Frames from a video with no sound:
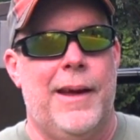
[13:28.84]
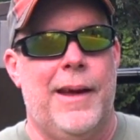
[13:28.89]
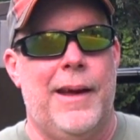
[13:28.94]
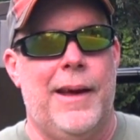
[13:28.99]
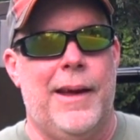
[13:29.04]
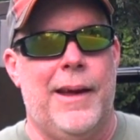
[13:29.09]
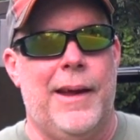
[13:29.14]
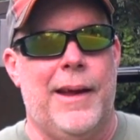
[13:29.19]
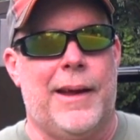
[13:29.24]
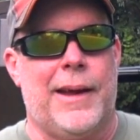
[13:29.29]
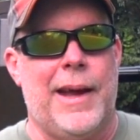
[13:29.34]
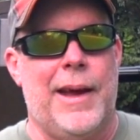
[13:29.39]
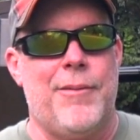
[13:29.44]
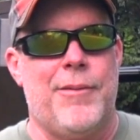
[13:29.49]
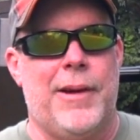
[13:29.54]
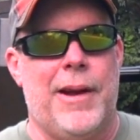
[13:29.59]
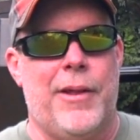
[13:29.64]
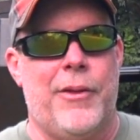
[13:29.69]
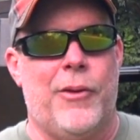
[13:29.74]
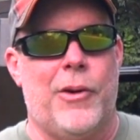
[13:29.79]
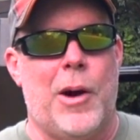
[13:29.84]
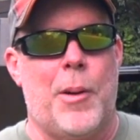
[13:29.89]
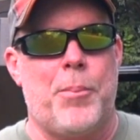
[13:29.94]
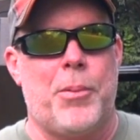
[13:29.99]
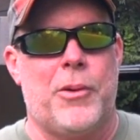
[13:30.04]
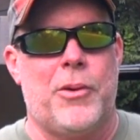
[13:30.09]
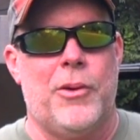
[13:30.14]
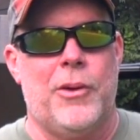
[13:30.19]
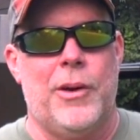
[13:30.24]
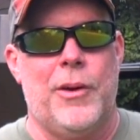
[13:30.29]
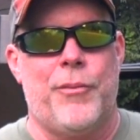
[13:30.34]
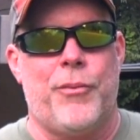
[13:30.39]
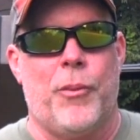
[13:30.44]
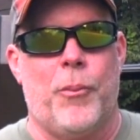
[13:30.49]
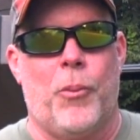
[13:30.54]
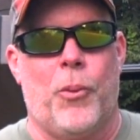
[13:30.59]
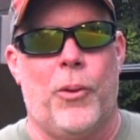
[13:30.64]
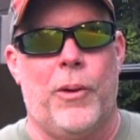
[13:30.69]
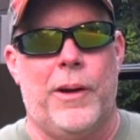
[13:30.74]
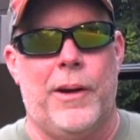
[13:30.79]
it gave another opportunity for
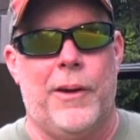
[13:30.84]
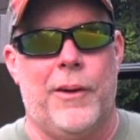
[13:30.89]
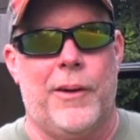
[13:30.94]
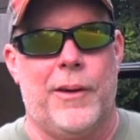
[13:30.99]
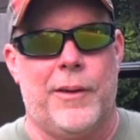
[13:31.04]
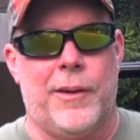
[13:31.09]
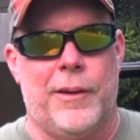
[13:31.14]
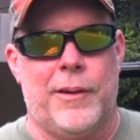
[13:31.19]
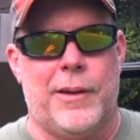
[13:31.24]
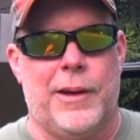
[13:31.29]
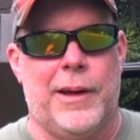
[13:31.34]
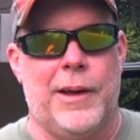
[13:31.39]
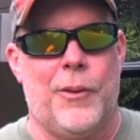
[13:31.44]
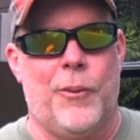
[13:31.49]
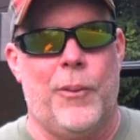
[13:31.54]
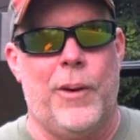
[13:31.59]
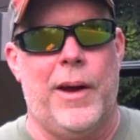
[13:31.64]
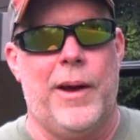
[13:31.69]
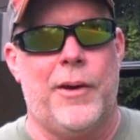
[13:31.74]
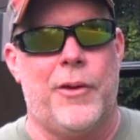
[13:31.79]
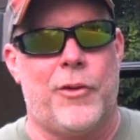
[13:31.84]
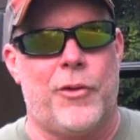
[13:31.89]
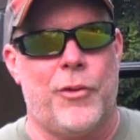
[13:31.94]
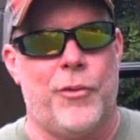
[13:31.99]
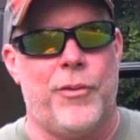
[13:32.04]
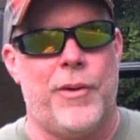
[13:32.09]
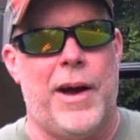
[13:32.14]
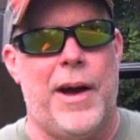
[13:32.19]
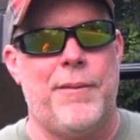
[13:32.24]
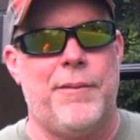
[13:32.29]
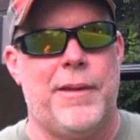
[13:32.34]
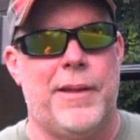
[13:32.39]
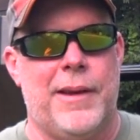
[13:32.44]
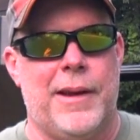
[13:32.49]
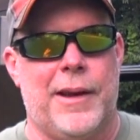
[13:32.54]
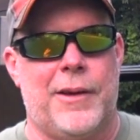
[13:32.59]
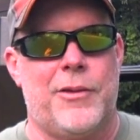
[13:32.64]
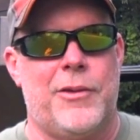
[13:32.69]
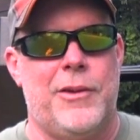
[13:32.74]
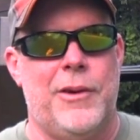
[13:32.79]
more deer to get away, to survive to the
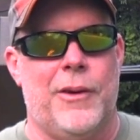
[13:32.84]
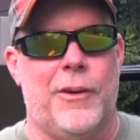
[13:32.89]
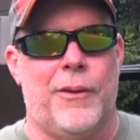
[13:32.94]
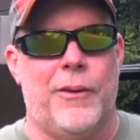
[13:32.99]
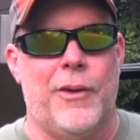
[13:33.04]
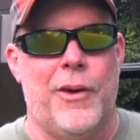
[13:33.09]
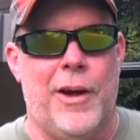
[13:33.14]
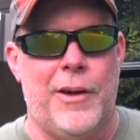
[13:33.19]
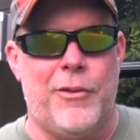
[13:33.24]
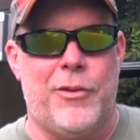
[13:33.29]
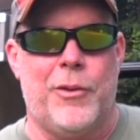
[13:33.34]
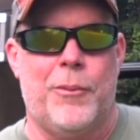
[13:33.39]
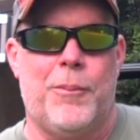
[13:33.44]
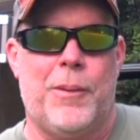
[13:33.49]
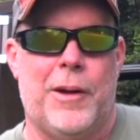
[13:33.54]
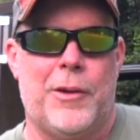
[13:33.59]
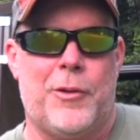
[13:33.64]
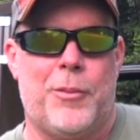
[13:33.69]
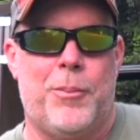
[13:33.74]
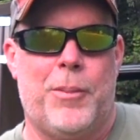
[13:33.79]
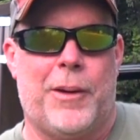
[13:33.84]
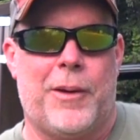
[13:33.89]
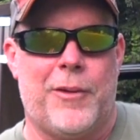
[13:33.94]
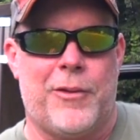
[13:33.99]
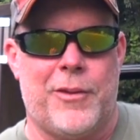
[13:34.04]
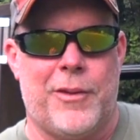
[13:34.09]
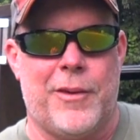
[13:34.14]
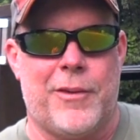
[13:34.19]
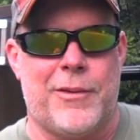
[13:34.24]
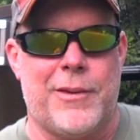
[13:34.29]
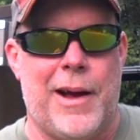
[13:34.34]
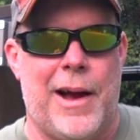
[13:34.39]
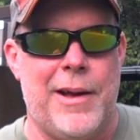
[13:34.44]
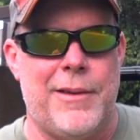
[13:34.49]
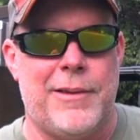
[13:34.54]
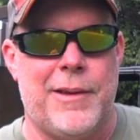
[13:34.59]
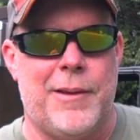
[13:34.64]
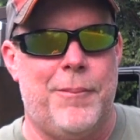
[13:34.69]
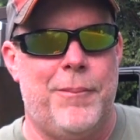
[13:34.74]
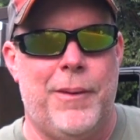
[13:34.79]
next year. Not so much because of the
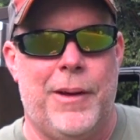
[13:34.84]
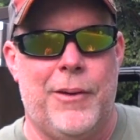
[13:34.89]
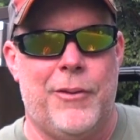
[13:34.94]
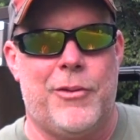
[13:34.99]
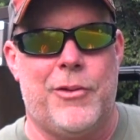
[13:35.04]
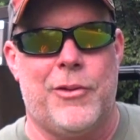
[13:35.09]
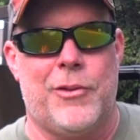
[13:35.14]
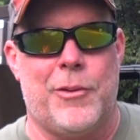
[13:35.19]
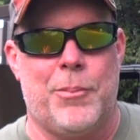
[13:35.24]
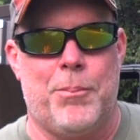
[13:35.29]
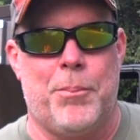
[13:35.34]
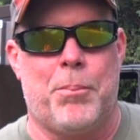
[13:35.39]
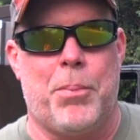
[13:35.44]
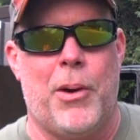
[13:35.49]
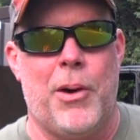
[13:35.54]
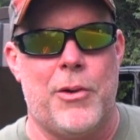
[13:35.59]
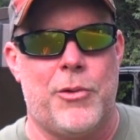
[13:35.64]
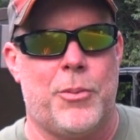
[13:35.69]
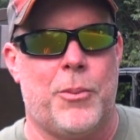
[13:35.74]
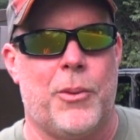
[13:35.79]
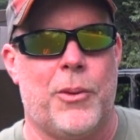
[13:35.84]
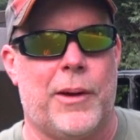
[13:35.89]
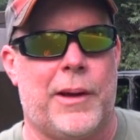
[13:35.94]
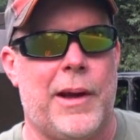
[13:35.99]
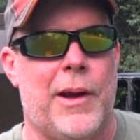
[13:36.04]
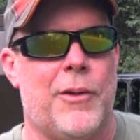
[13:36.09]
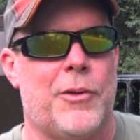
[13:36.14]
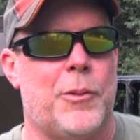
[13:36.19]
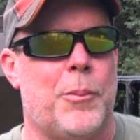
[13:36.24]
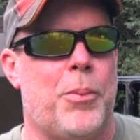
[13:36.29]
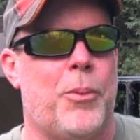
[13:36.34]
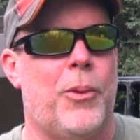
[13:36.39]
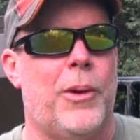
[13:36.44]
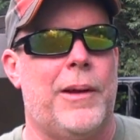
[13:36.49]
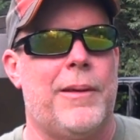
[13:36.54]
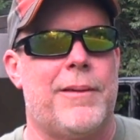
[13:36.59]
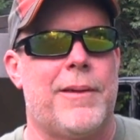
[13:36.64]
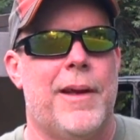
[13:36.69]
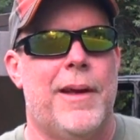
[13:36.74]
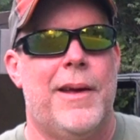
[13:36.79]
size of them, it's just impossible to count the
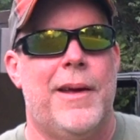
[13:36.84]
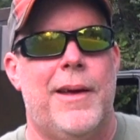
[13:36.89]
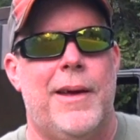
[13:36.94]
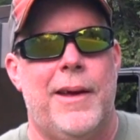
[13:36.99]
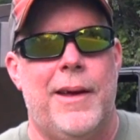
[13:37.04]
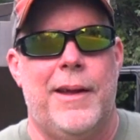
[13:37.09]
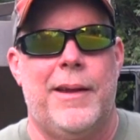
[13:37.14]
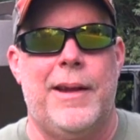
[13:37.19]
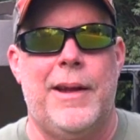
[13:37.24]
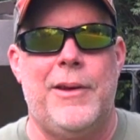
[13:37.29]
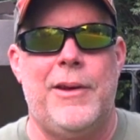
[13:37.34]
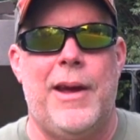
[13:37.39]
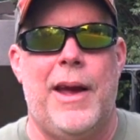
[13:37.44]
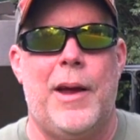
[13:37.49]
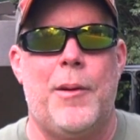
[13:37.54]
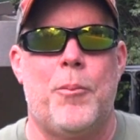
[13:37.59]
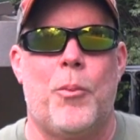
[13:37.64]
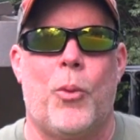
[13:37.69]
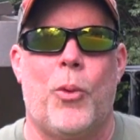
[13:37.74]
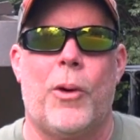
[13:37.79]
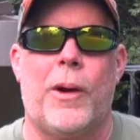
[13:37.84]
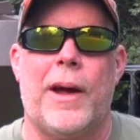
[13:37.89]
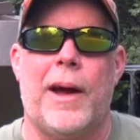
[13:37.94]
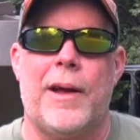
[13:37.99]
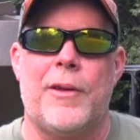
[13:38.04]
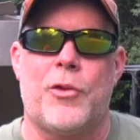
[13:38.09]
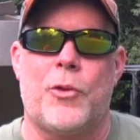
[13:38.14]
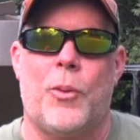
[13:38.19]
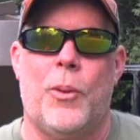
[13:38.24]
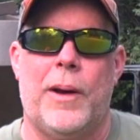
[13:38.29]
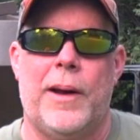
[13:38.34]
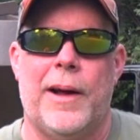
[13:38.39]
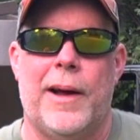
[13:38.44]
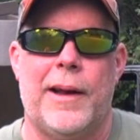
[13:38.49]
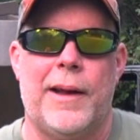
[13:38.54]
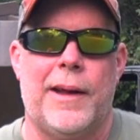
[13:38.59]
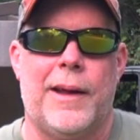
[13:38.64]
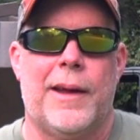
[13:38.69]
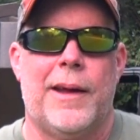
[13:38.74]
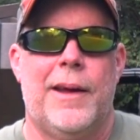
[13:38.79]
points. And then you had more guys quit
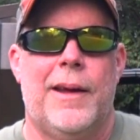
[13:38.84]
hunting.